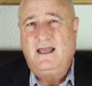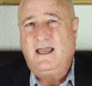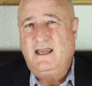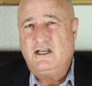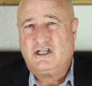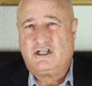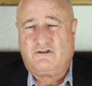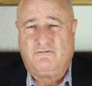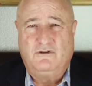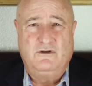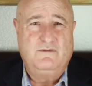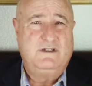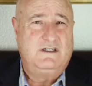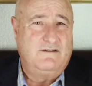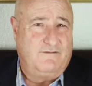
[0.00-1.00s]
is
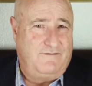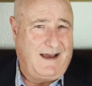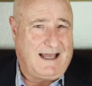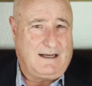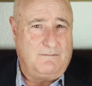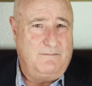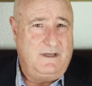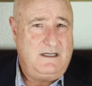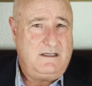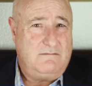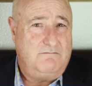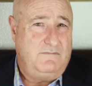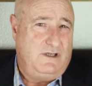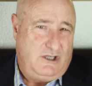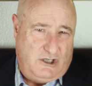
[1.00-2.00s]
through development,
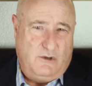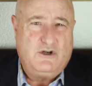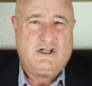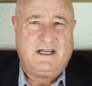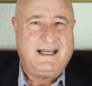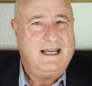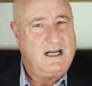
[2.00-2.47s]
usually